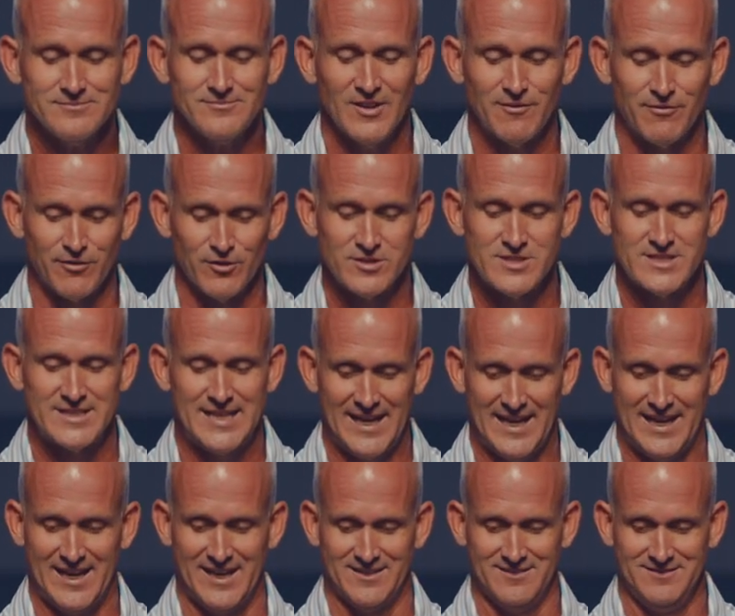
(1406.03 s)
Verse
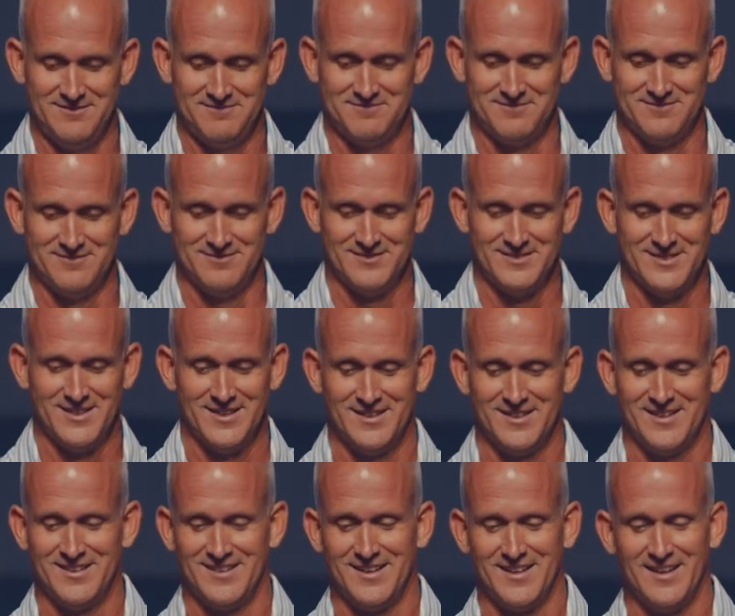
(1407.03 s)
10.
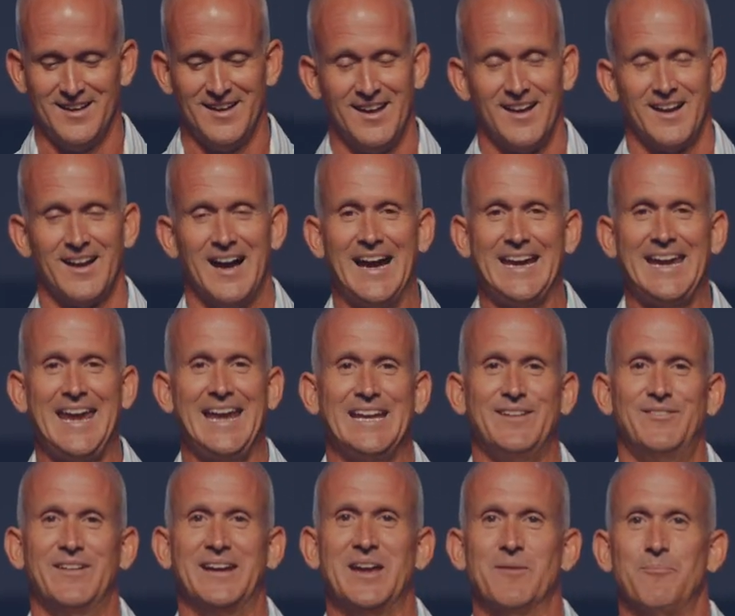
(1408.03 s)
I can't
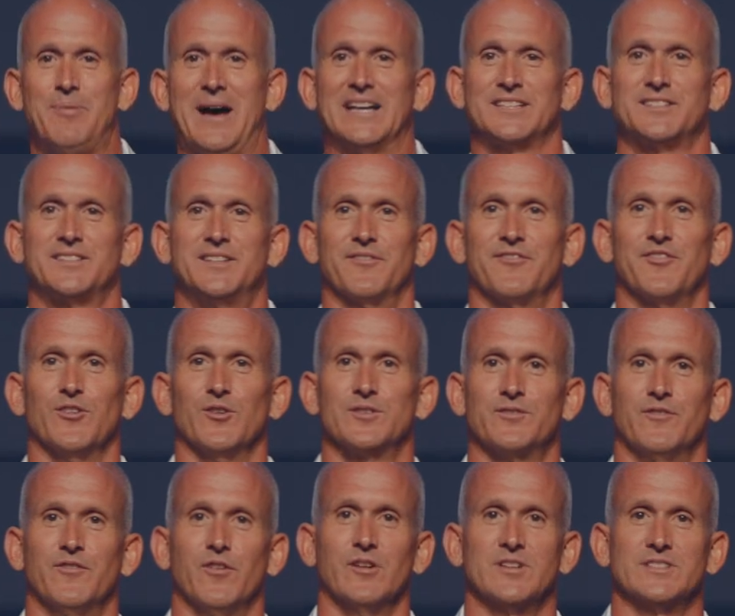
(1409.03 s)
even get past the
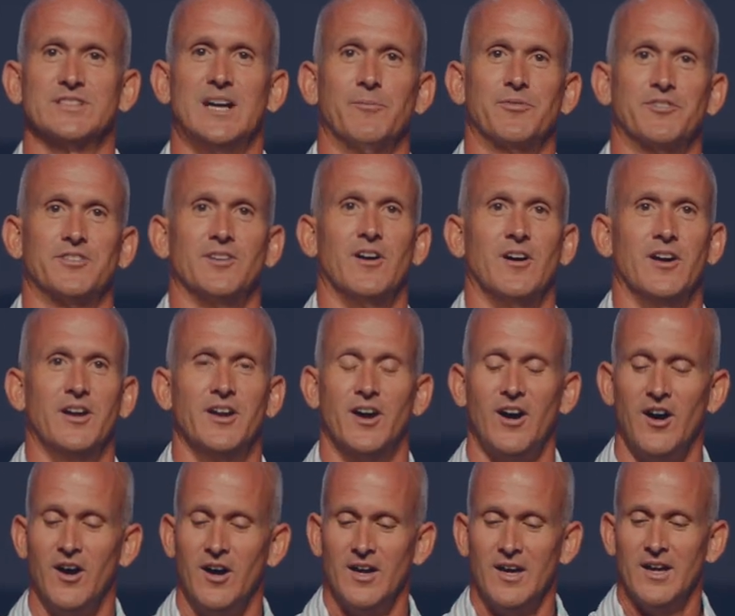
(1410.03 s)
first verse. I'm sorry,
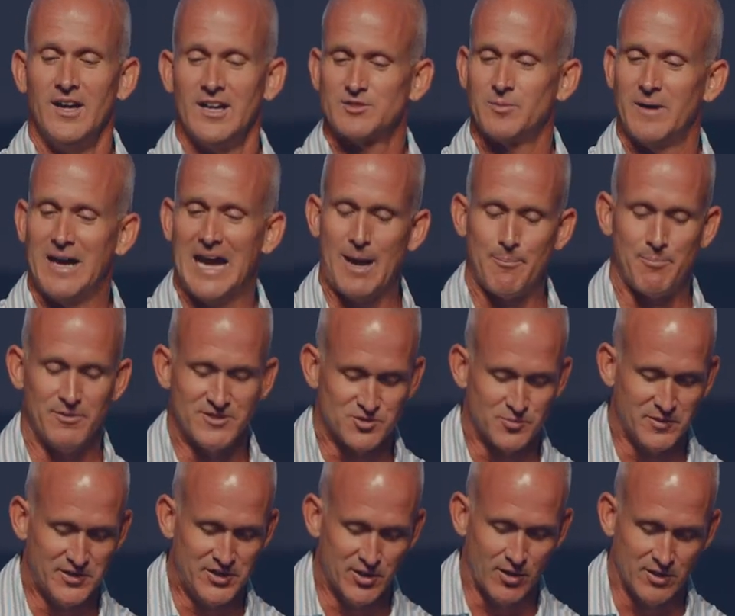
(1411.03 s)
y'all. It's what happens
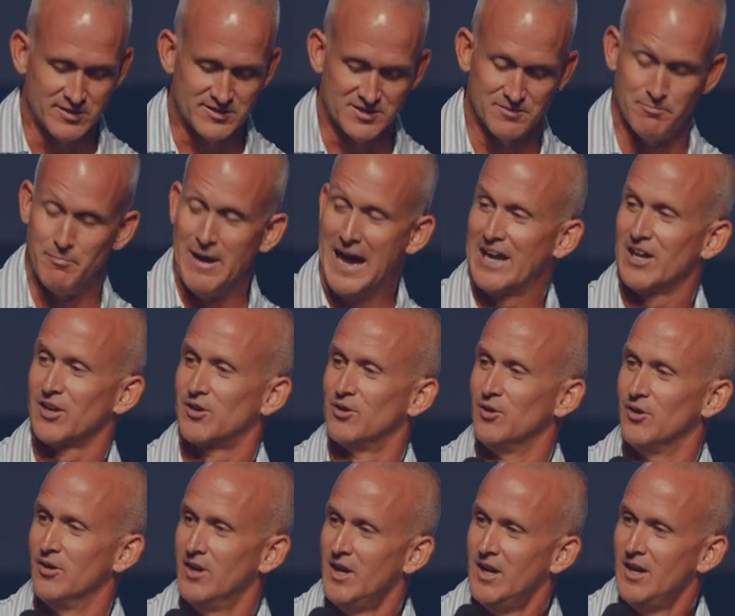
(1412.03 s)
when you go on
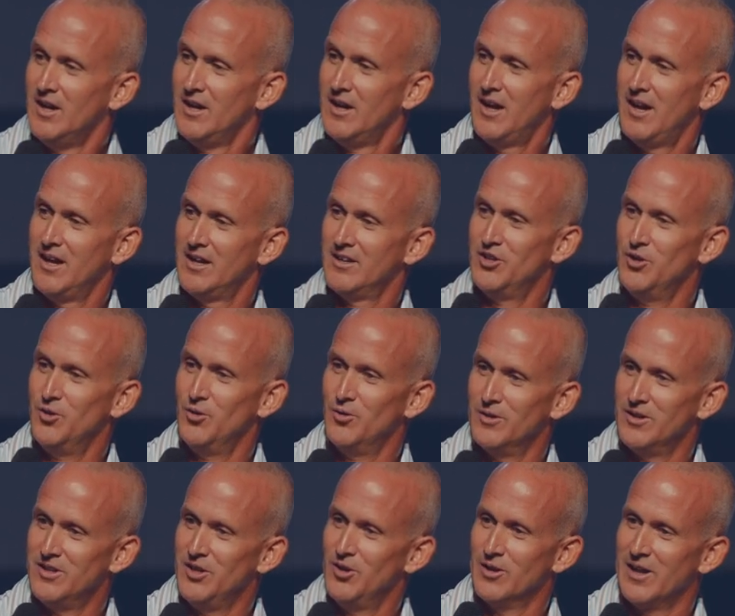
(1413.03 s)
sabbatical and you
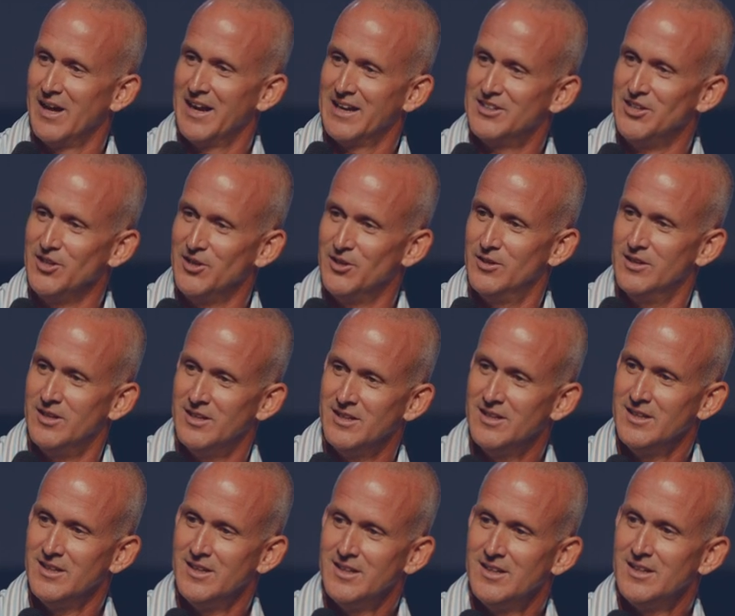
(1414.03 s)
like, dude,
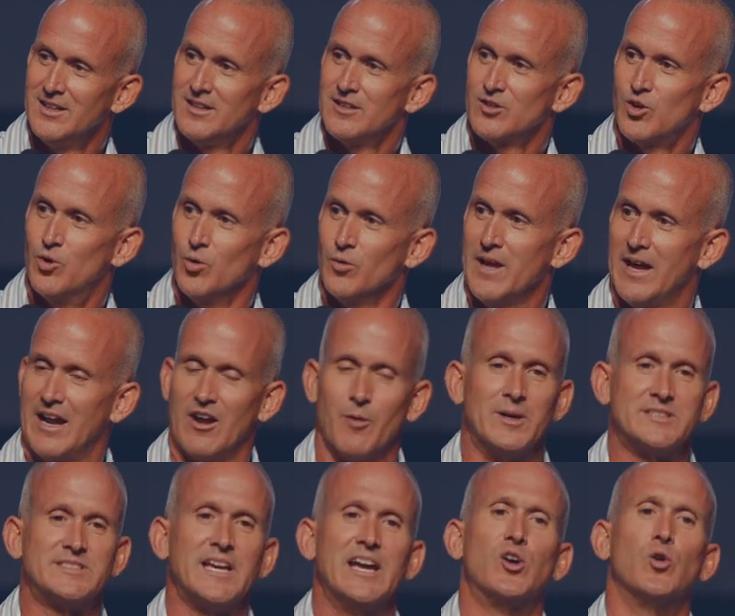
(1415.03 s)
cool down.
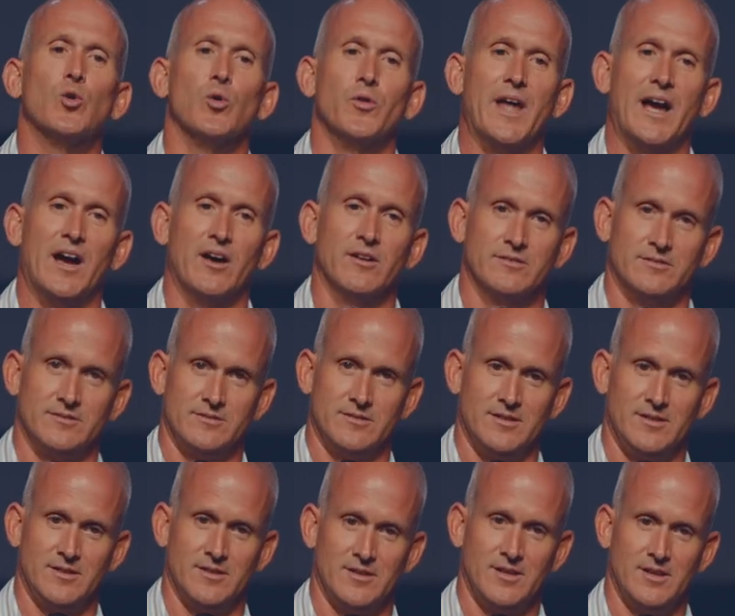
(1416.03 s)
Everybody say, cool down.
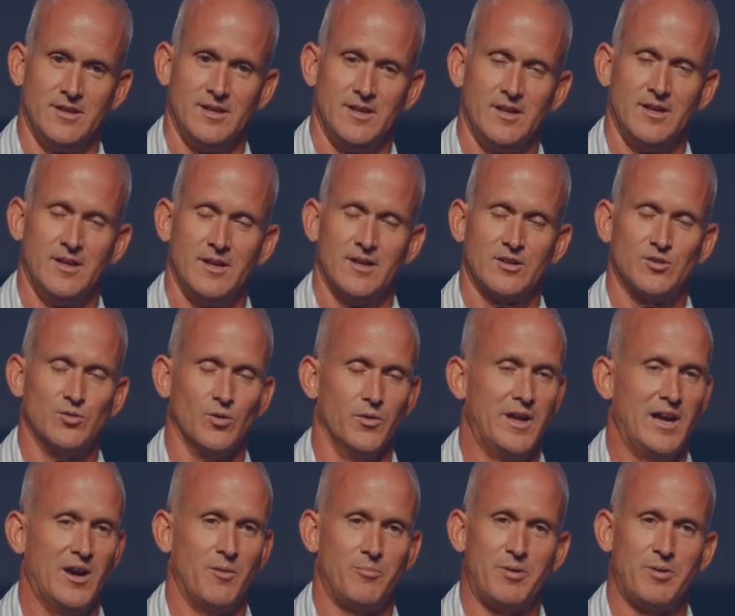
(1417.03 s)
Cool down,